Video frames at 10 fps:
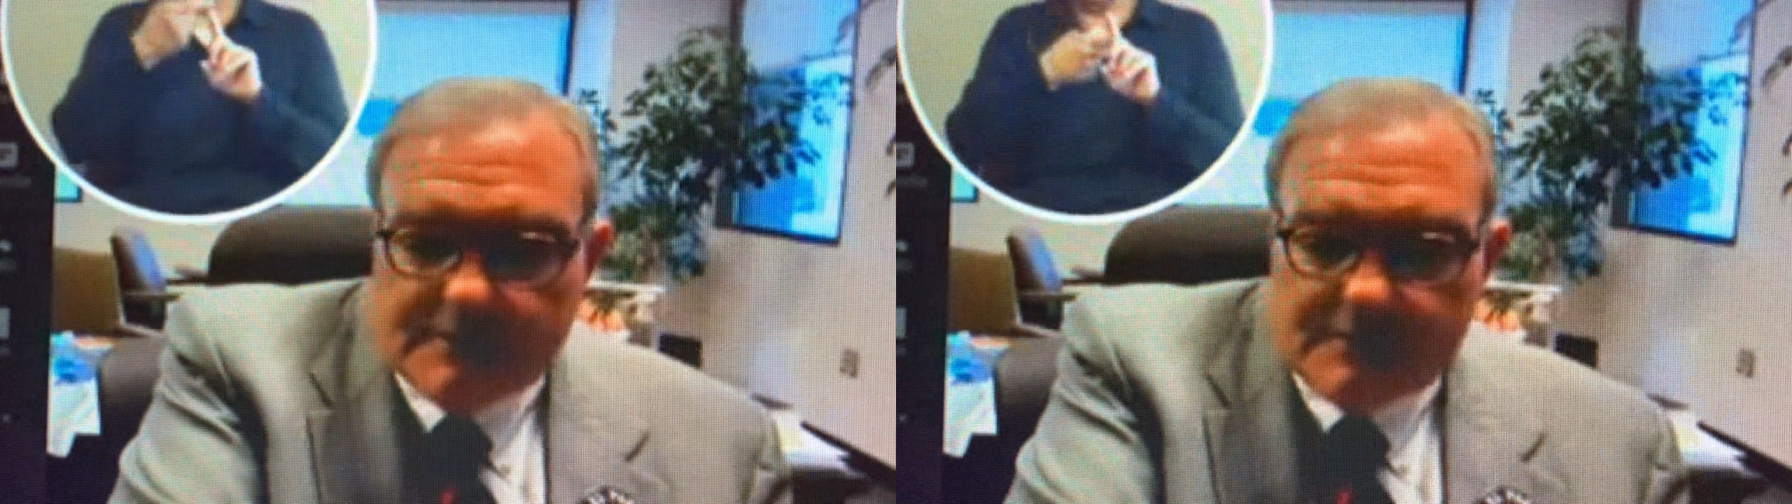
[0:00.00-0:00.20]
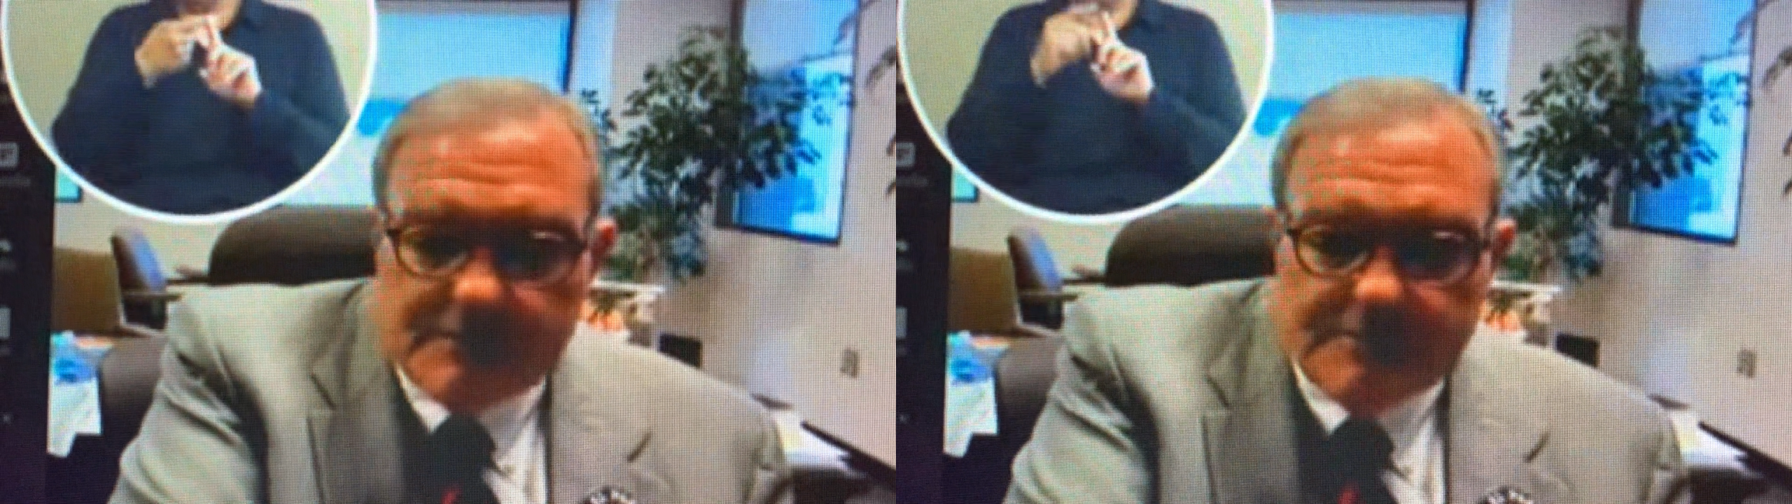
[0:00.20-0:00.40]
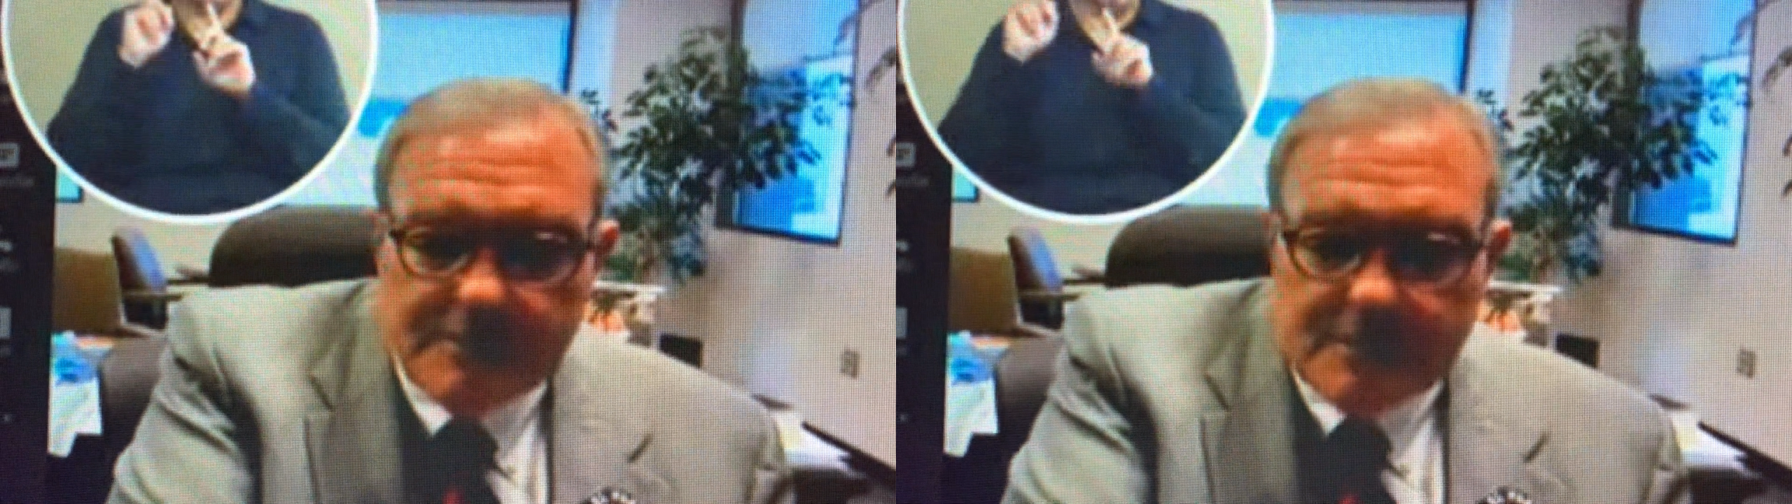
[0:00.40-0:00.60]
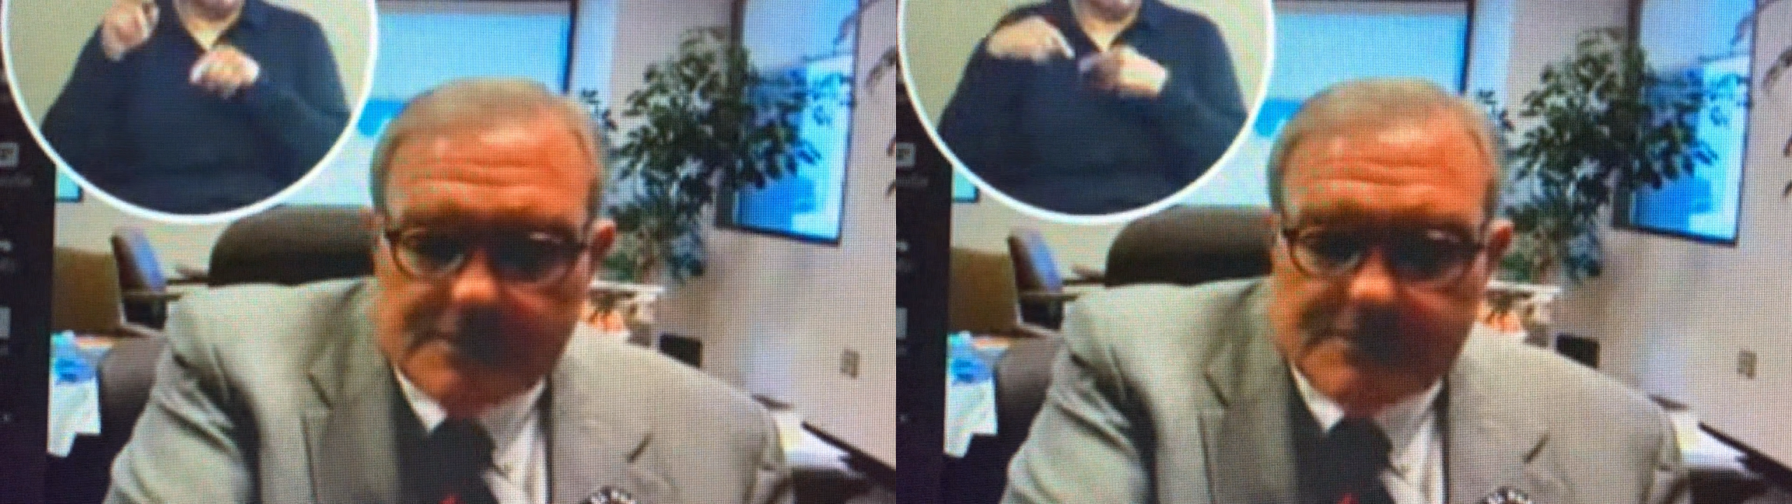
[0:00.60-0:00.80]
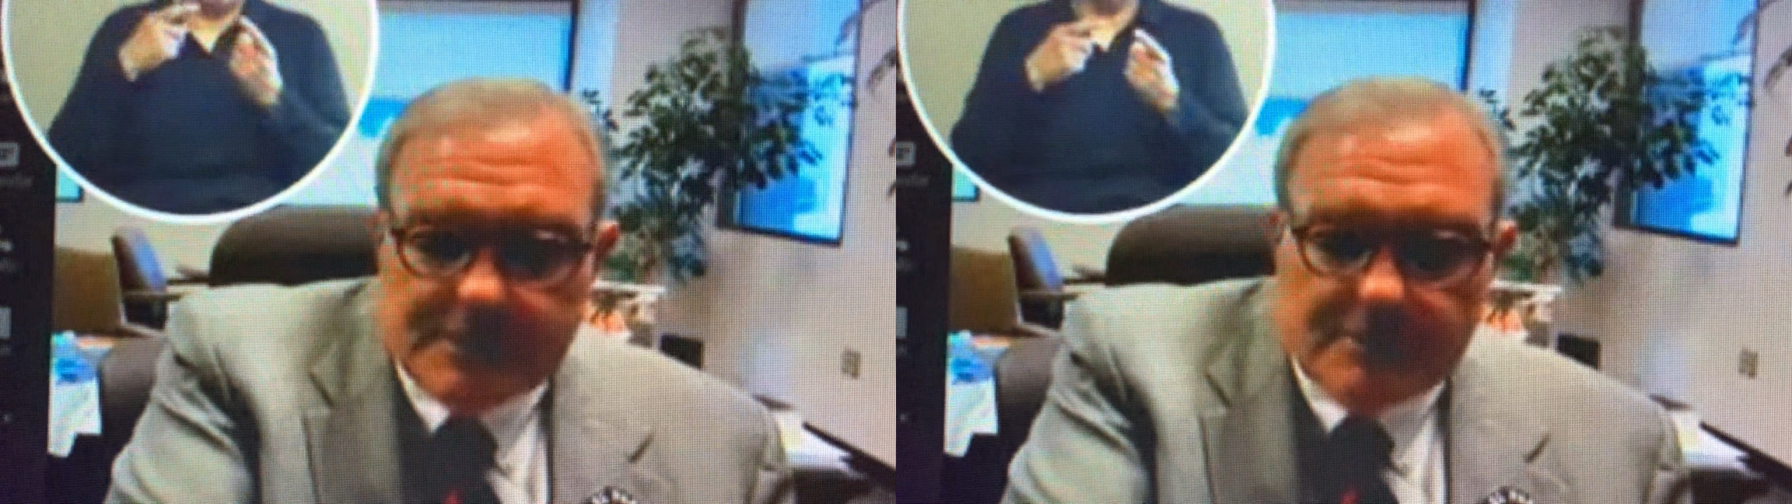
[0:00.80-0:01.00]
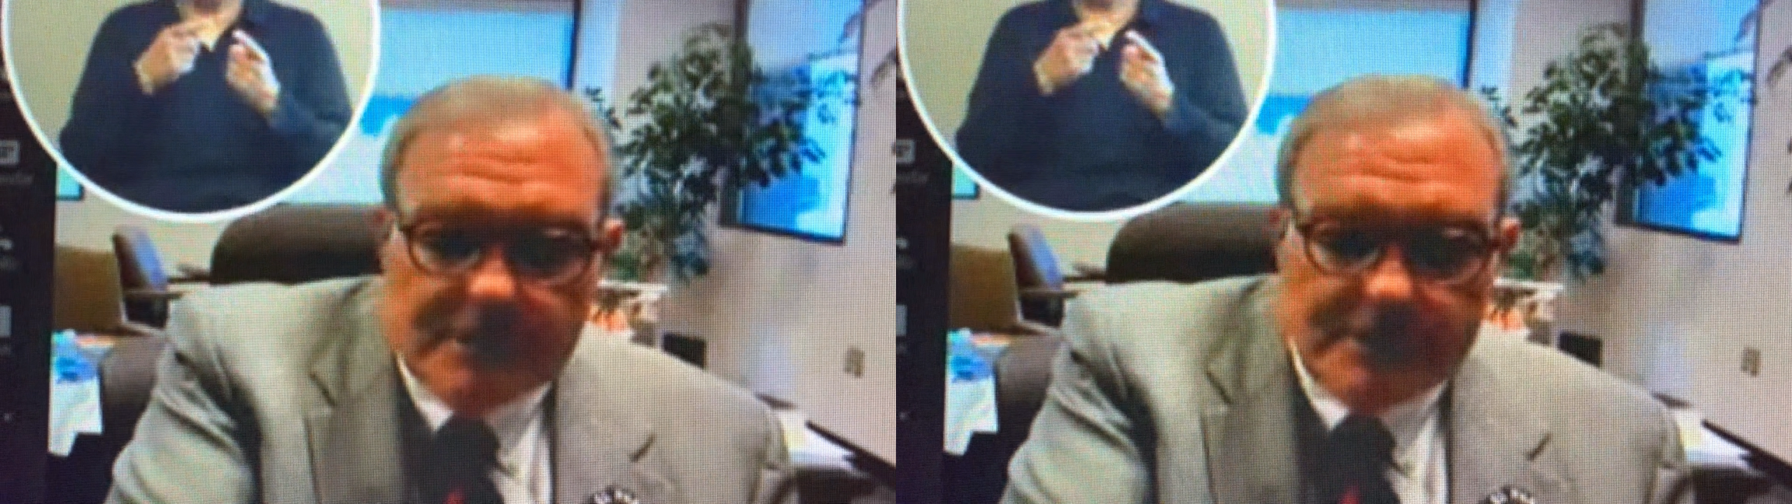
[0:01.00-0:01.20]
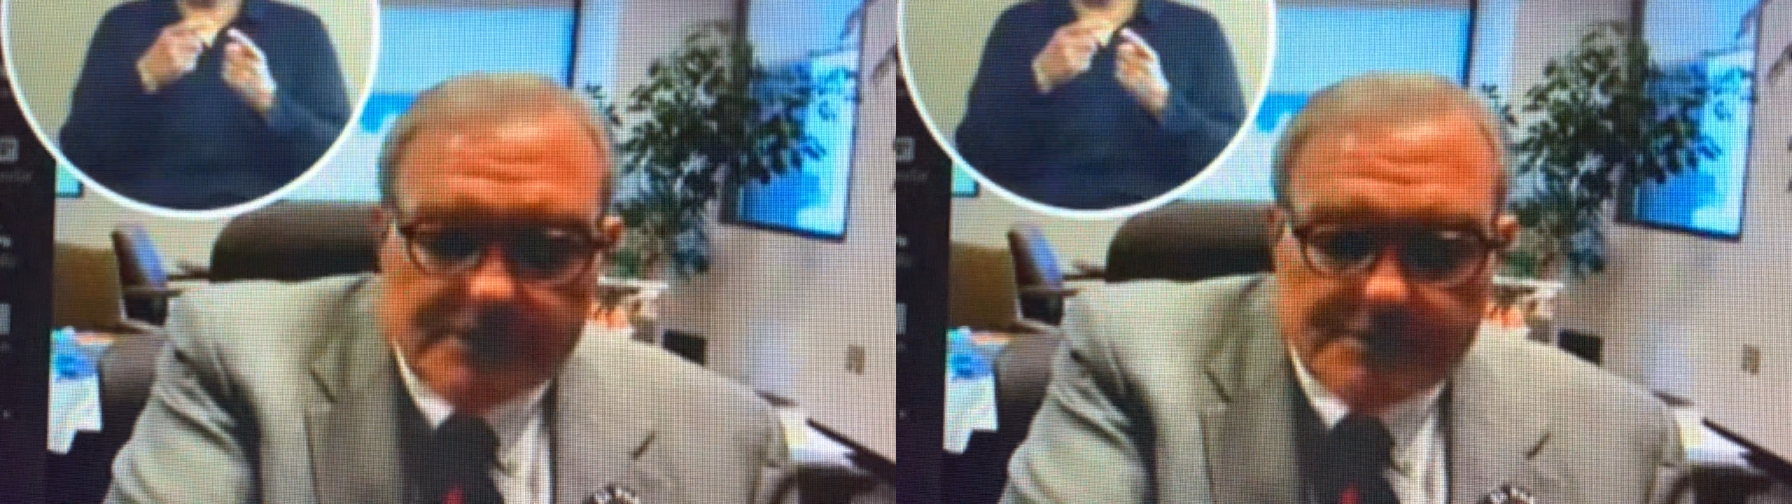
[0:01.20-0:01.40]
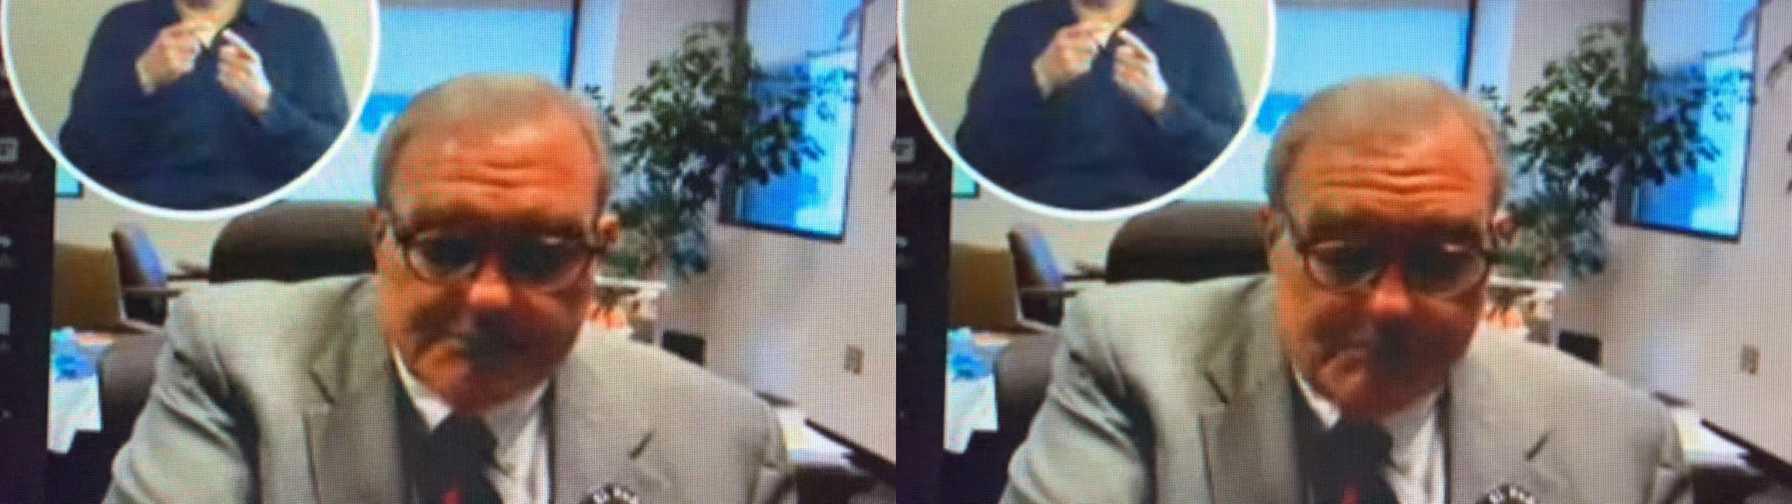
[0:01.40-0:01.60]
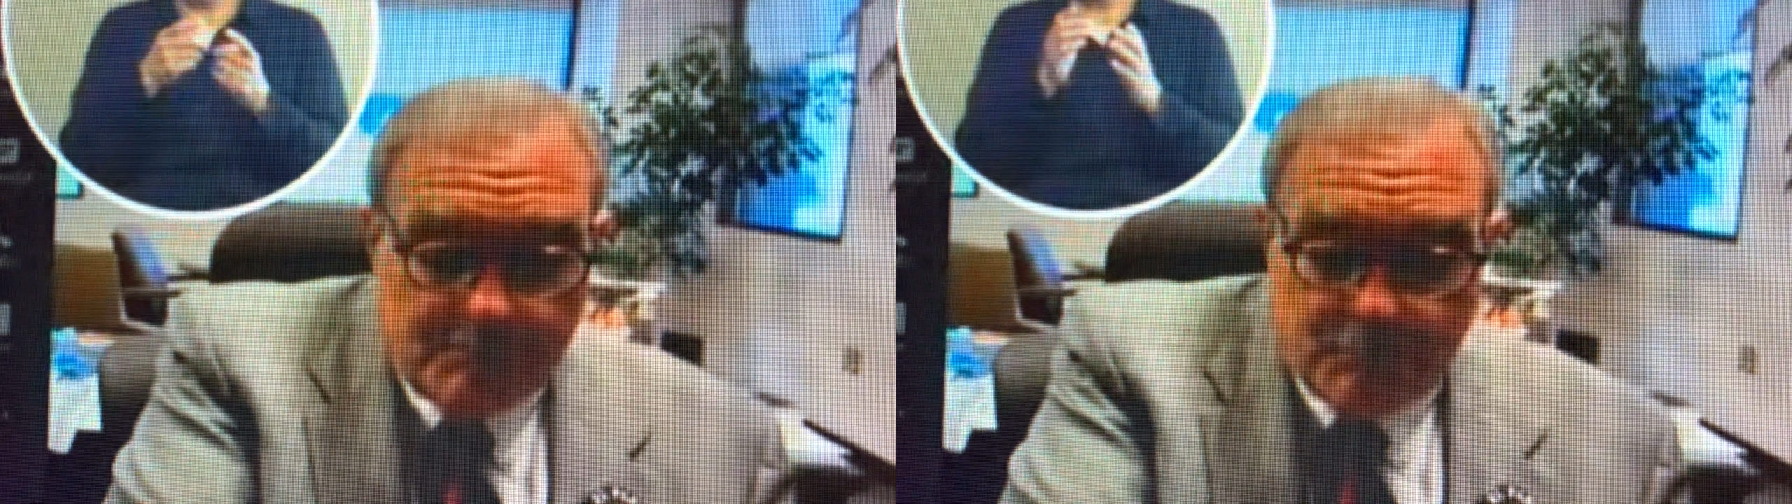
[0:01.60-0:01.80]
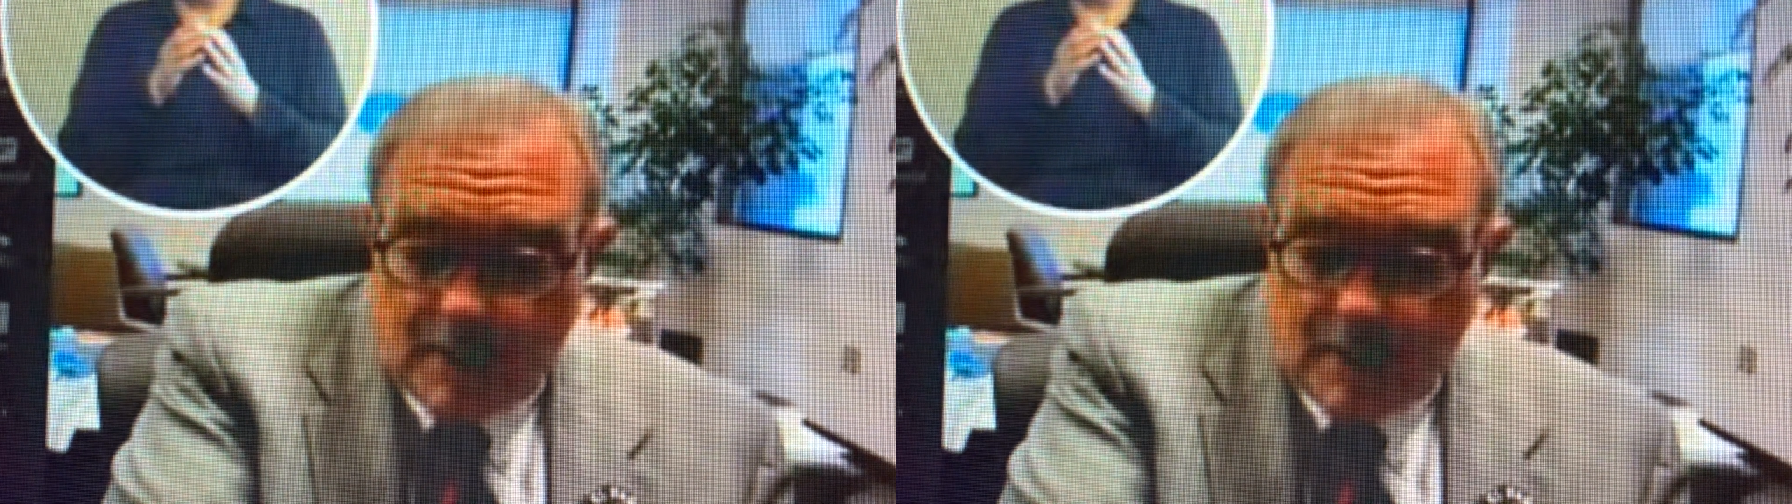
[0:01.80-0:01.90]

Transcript: revenue generators